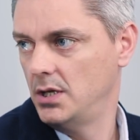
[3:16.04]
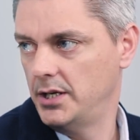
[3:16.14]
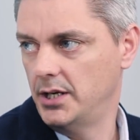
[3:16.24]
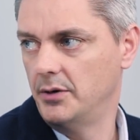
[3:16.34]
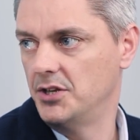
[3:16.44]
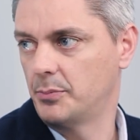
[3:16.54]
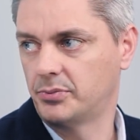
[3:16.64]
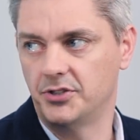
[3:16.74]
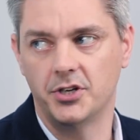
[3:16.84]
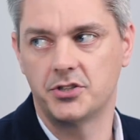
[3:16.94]
in the
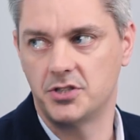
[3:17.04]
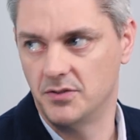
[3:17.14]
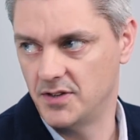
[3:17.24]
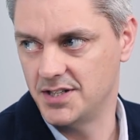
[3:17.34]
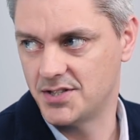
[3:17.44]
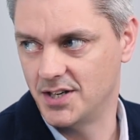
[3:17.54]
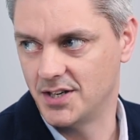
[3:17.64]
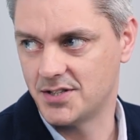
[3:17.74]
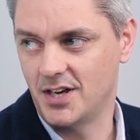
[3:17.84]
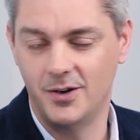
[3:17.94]
production of these
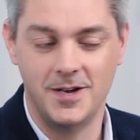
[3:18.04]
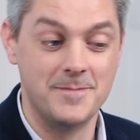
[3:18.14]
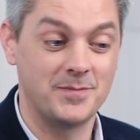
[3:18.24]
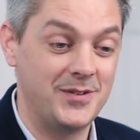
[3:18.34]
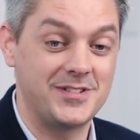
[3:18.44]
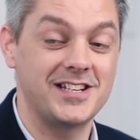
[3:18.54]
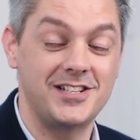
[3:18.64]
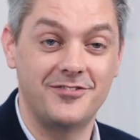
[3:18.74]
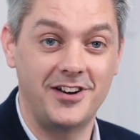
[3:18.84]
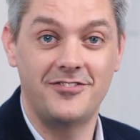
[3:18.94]
things. So it was
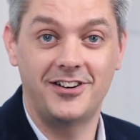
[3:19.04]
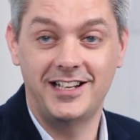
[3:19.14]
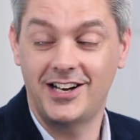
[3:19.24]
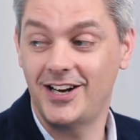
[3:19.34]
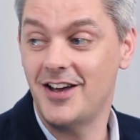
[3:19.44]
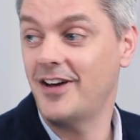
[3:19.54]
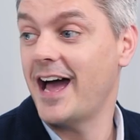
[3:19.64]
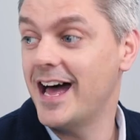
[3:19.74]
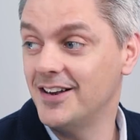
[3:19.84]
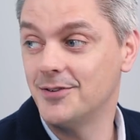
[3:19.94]
actually a very, very
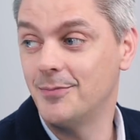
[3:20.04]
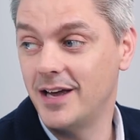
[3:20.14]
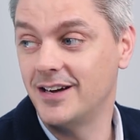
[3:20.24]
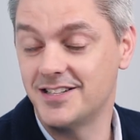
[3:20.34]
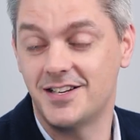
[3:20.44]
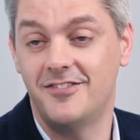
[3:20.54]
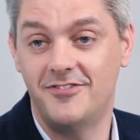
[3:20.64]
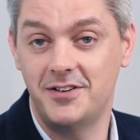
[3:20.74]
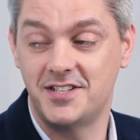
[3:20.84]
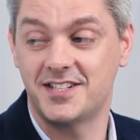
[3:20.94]
clever and, may I say,
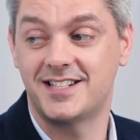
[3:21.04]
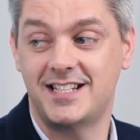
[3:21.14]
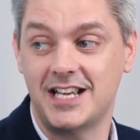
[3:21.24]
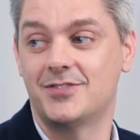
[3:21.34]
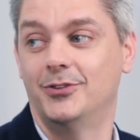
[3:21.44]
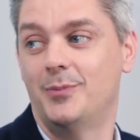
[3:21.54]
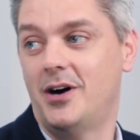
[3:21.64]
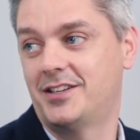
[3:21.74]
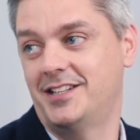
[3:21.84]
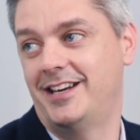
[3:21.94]
very successful
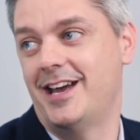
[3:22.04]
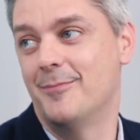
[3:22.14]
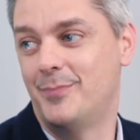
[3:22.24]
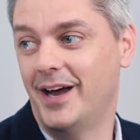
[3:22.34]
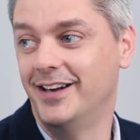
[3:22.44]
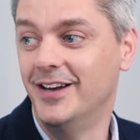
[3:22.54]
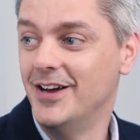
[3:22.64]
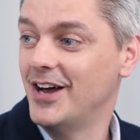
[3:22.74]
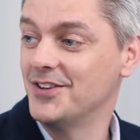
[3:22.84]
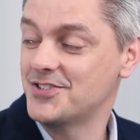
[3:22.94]
marketing campaign.
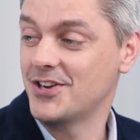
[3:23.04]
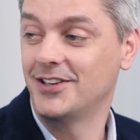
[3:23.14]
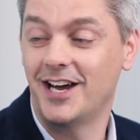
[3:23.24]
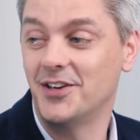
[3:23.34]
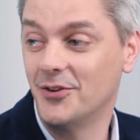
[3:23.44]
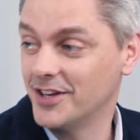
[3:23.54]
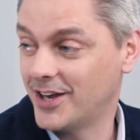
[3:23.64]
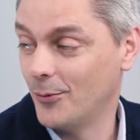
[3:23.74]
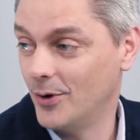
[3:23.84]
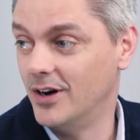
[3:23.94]
And certainly I don't
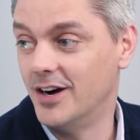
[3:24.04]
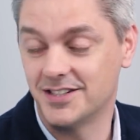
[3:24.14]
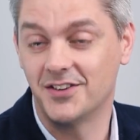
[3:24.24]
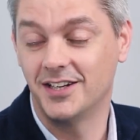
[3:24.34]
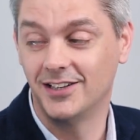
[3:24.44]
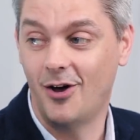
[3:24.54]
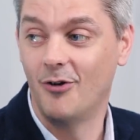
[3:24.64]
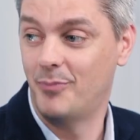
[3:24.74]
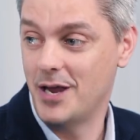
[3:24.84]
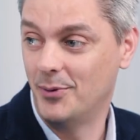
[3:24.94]
think it worked. I think a lot
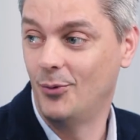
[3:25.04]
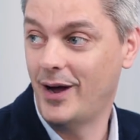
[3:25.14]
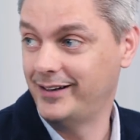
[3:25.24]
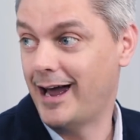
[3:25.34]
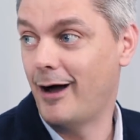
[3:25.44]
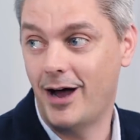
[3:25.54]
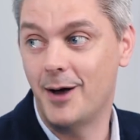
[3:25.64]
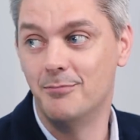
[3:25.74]
of people went out